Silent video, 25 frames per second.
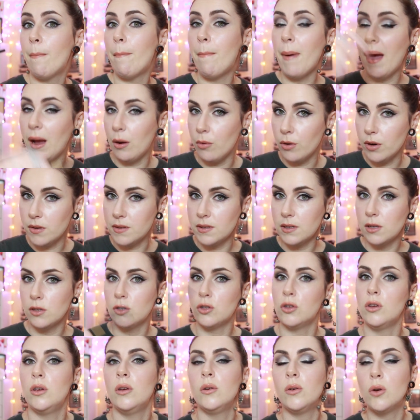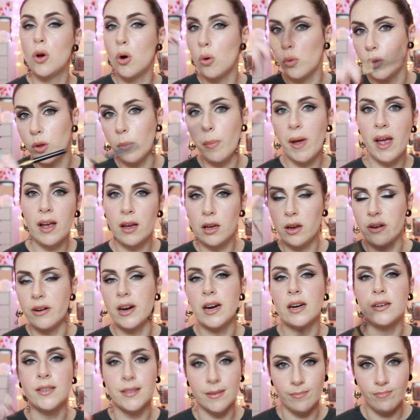backwards, so you coat the back of your
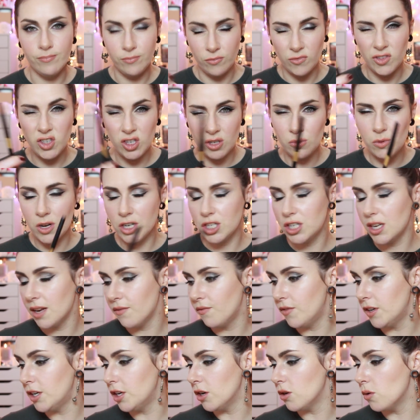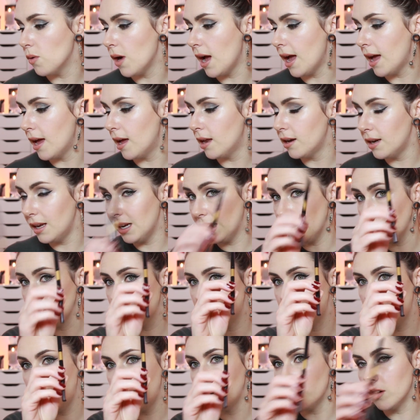hairs. Just watch that video and it'll
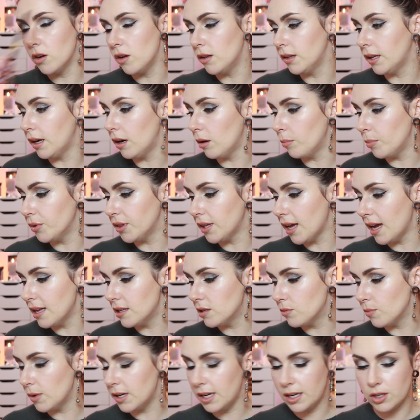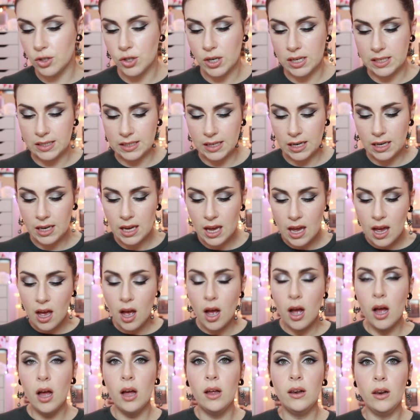explain it all there, but that's really interesting.
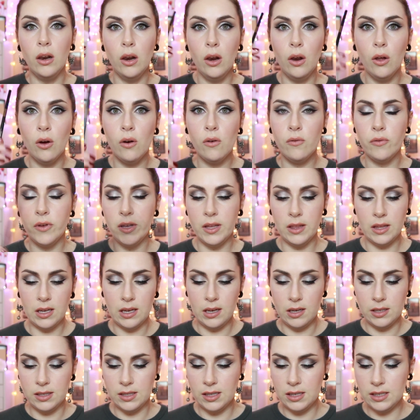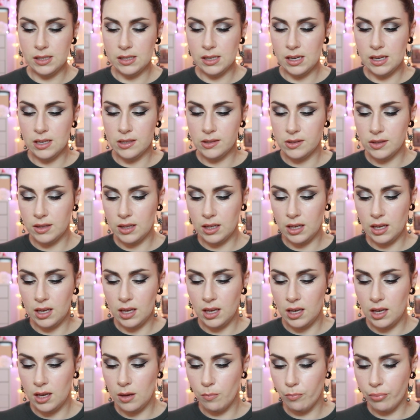Loving this. This is
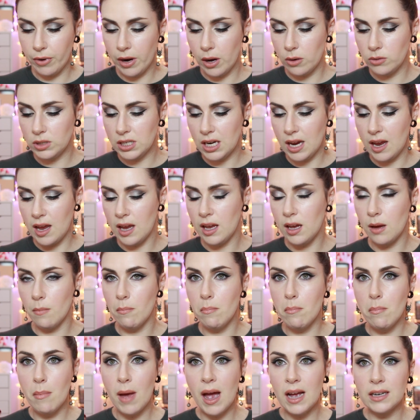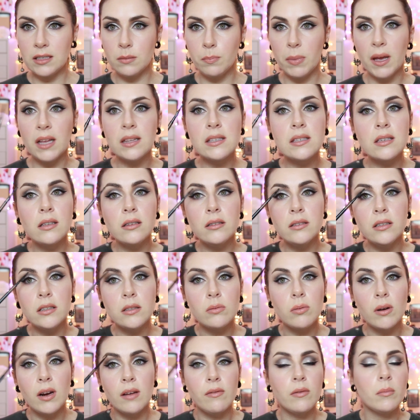the Brow Tech Matte Pencil.
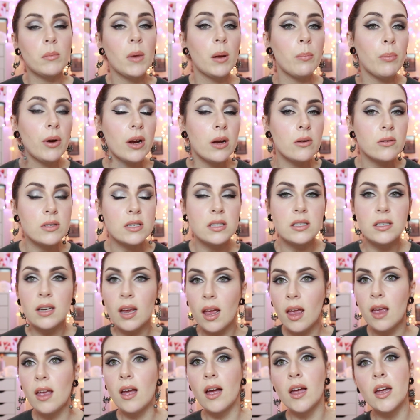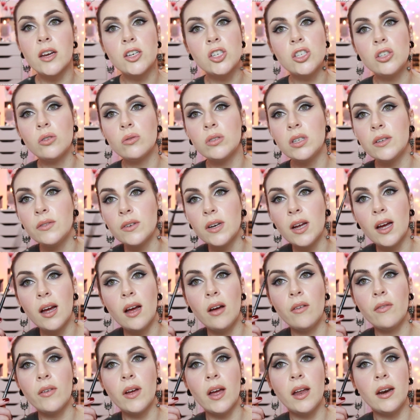It's what I have in my brows today. I actually don't even
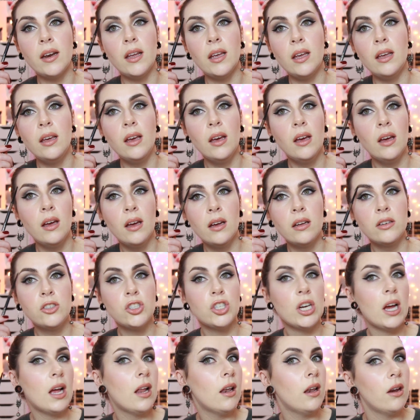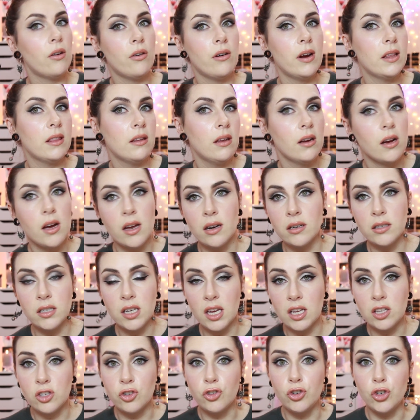have any gel or anything on it.
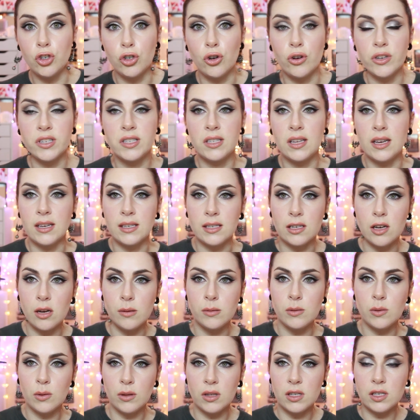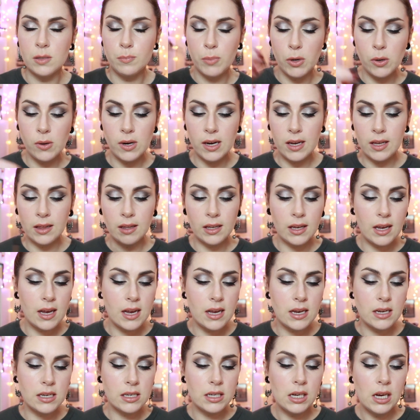It's just this. Comes with the spoolie in the
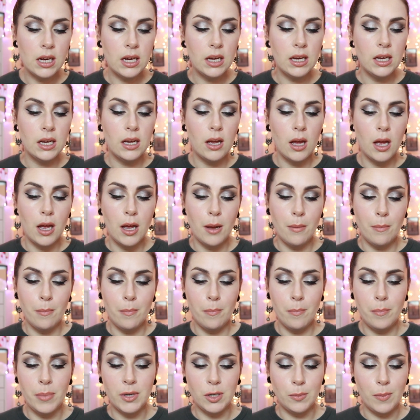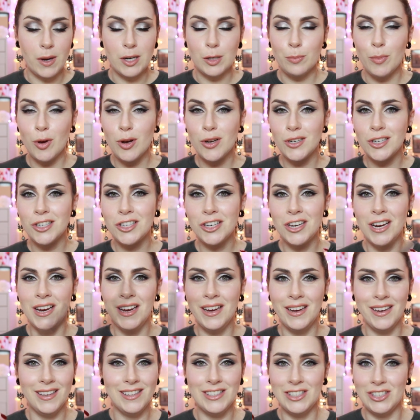end. Bish bash bosh.
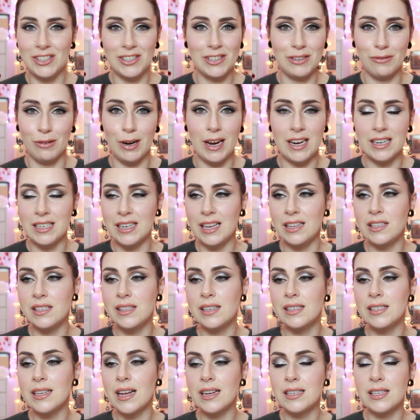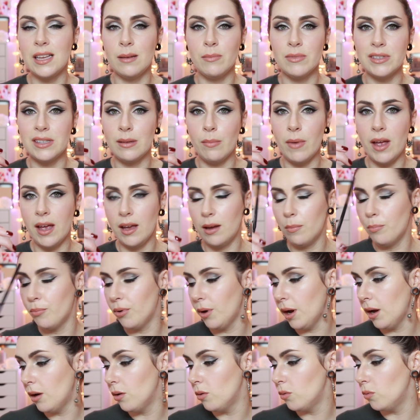It's just great. It's the exact same as the MAC
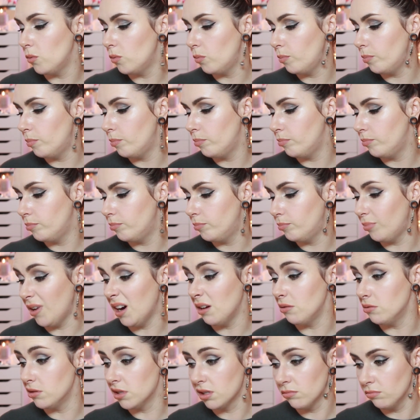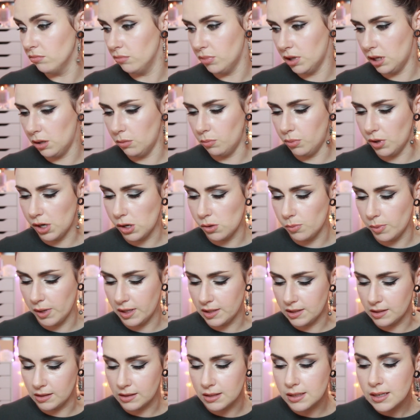Brow Brows. Brow Brow
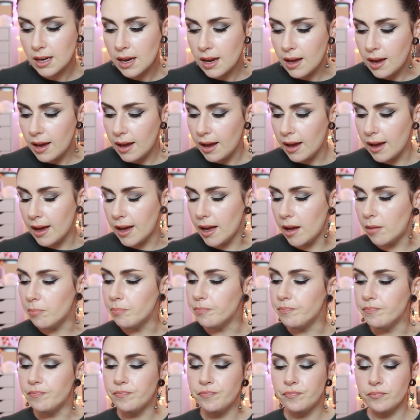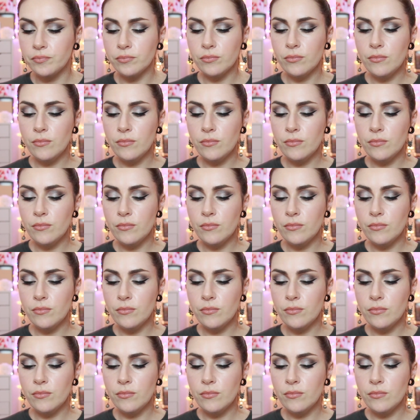Pencils. Um,